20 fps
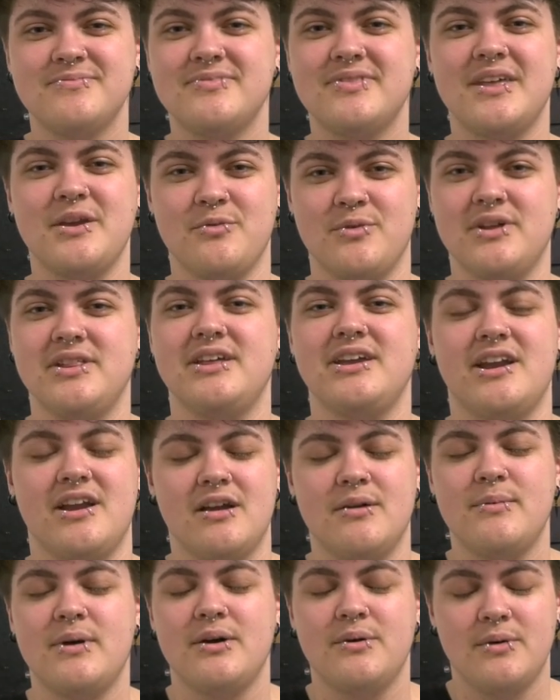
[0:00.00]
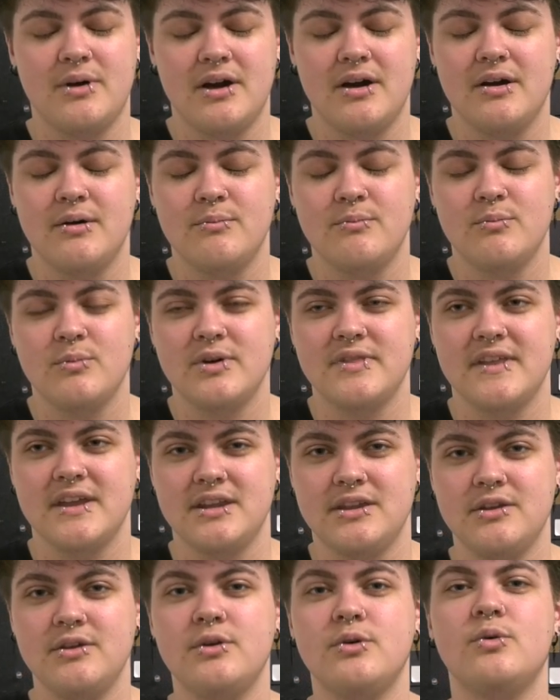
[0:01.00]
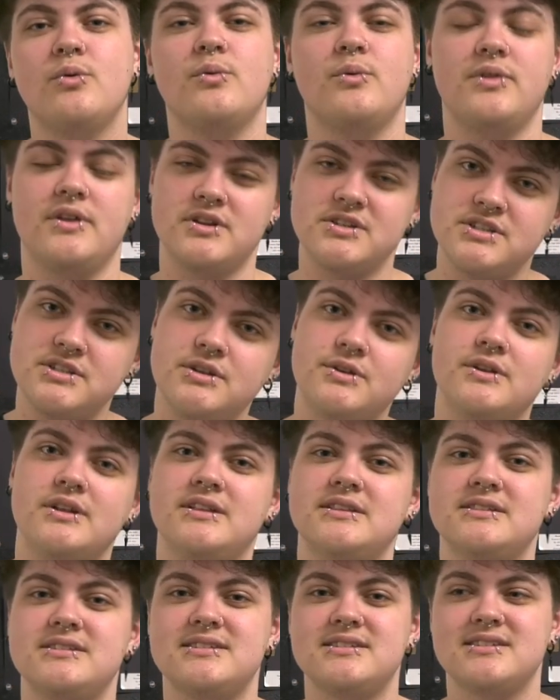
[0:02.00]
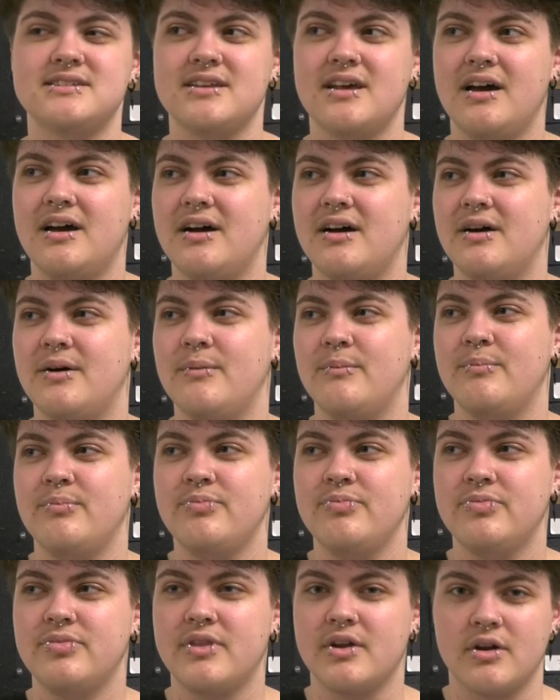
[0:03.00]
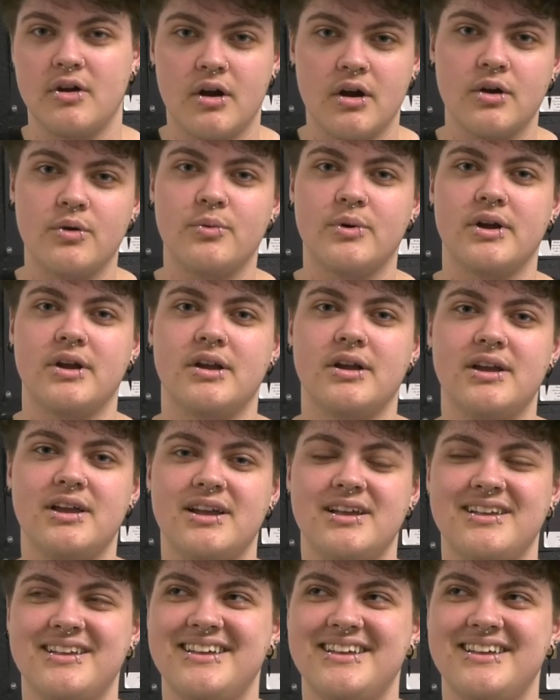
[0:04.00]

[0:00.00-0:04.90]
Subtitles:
They really care about what they do, their students, their artwork,